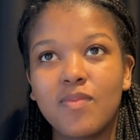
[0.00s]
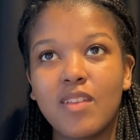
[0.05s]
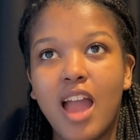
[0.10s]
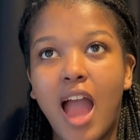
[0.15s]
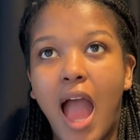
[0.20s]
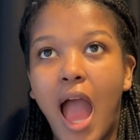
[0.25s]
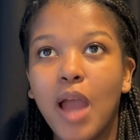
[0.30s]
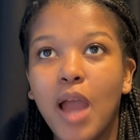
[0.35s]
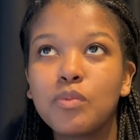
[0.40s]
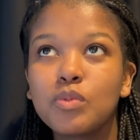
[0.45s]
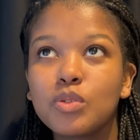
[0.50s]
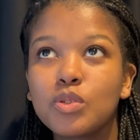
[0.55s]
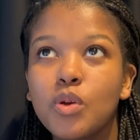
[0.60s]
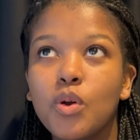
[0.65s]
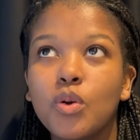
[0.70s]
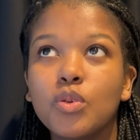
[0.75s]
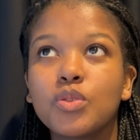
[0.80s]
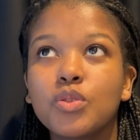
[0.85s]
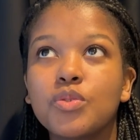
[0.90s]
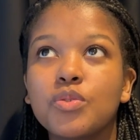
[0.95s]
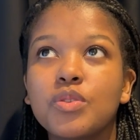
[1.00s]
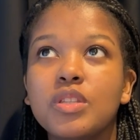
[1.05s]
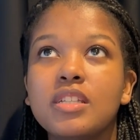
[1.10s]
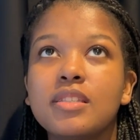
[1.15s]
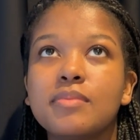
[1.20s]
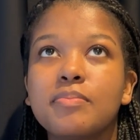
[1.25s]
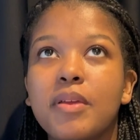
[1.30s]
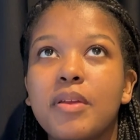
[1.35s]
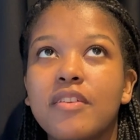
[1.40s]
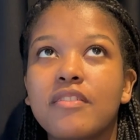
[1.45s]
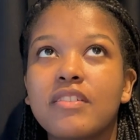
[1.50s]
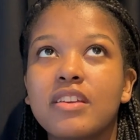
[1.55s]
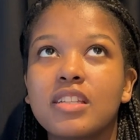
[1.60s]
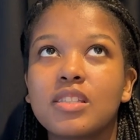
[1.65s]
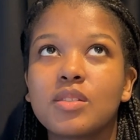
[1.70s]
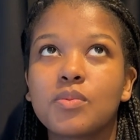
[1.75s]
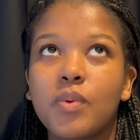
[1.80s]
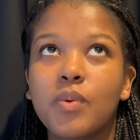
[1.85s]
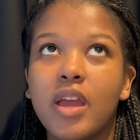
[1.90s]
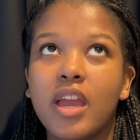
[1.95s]
I would go through these
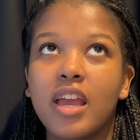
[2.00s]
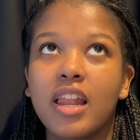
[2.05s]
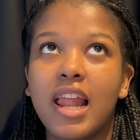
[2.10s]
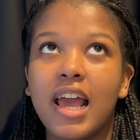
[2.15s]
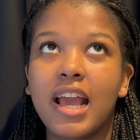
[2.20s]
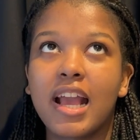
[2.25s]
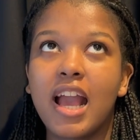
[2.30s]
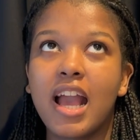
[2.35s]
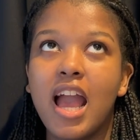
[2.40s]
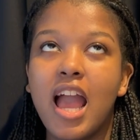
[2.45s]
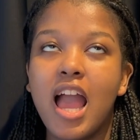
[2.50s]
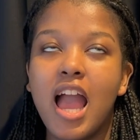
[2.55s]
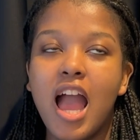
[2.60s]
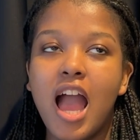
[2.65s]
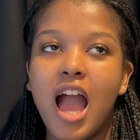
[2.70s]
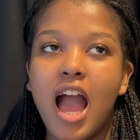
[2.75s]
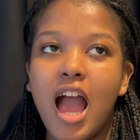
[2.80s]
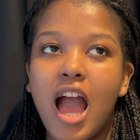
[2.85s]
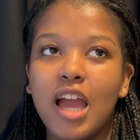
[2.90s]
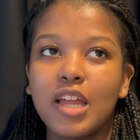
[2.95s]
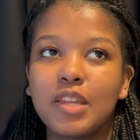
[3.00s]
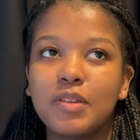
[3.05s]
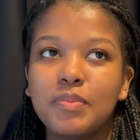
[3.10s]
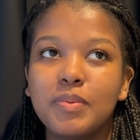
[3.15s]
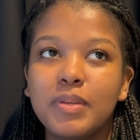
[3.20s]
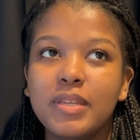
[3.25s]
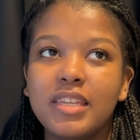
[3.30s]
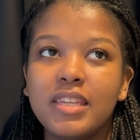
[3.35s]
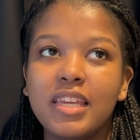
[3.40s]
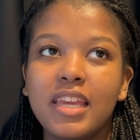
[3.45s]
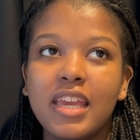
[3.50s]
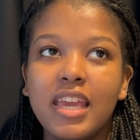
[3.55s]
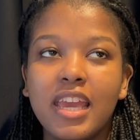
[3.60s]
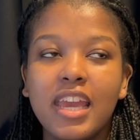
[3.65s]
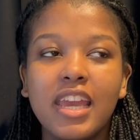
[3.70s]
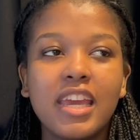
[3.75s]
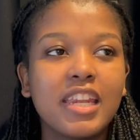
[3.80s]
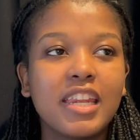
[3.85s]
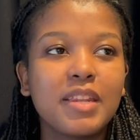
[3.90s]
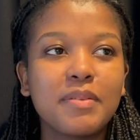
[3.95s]
periods where like I'd be
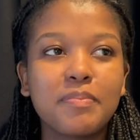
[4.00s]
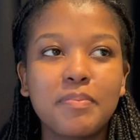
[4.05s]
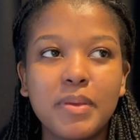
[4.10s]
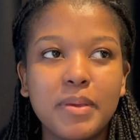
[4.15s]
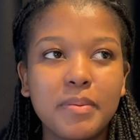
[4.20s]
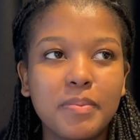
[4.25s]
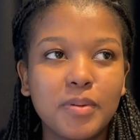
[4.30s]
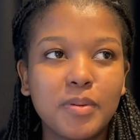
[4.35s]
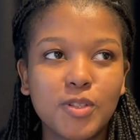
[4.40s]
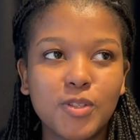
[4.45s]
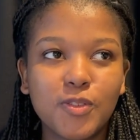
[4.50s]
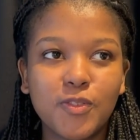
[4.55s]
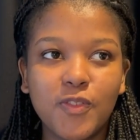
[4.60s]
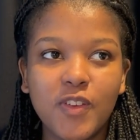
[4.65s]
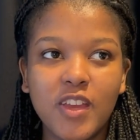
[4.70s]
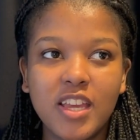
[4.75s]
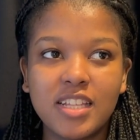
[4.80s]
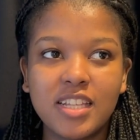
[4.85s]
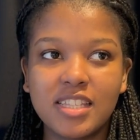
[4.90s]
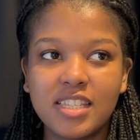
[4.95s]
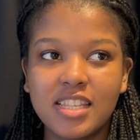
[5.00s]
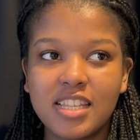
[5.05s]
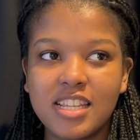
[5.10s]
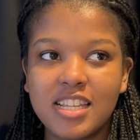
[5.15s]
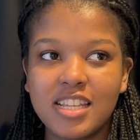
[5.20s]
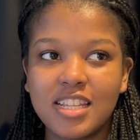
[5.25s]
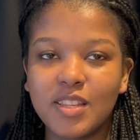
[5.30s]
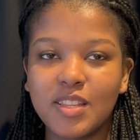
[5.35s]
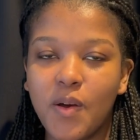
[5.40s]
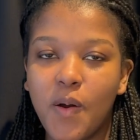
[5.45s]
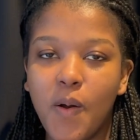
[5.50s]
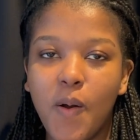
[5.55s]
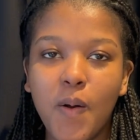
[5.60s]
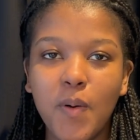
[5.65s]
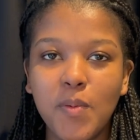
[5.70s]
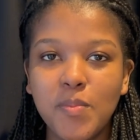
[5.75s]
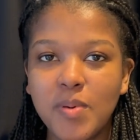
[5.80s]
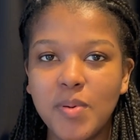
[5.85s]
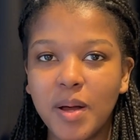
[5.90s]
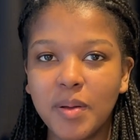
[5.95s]
in people's faces, all
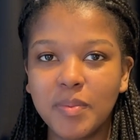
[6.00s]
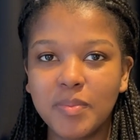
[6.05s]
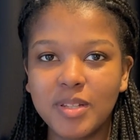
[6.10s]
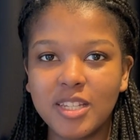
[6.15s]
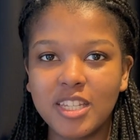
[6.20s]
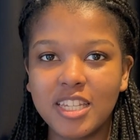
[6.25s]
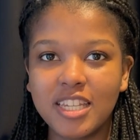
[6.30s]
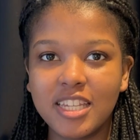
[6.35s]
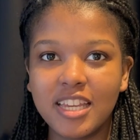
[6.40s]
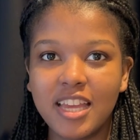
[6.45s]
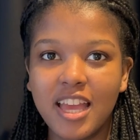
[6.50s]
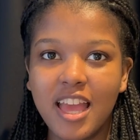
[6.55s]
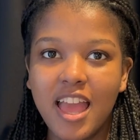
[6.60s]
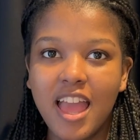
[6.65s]
bubbly,